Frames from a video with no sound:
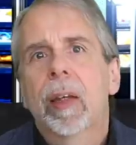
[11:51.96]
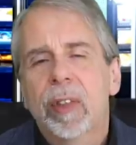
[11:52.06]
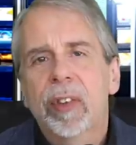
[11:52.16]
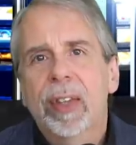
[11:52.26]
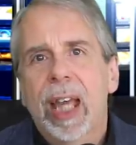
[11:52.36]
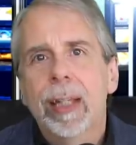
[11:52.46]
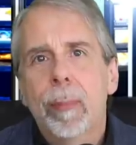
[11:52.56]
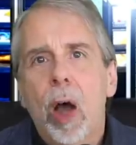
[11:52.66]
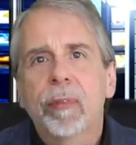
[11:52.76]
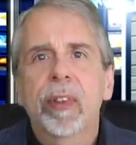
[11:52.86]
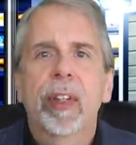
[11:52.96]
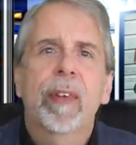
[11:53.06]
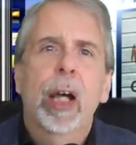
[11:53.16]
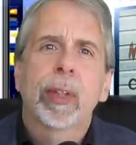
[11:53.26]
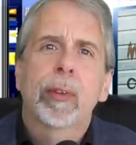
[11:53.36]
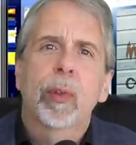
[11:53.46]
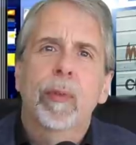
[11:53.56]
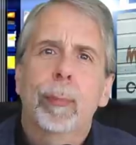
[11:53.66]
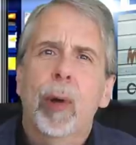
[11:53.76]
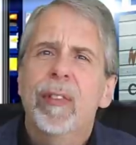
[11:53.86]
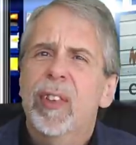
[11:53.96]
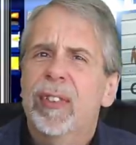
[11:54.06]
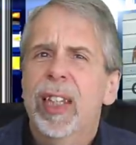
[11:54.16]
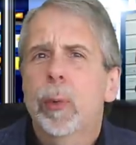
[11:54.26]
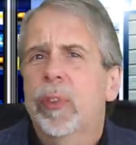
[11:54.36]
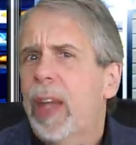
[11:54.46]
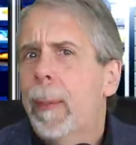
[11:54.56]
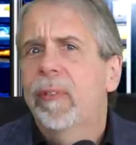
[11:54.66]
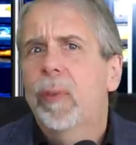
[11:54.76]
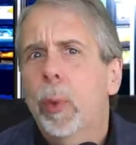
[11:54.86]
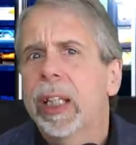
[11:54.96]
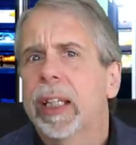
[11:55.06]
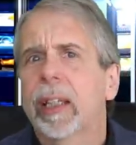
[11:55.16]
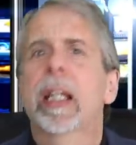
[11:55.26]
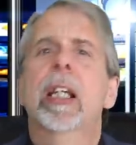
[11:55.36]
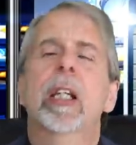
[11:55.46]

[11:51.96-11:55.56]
This came after Navalny took the bravest single step of the week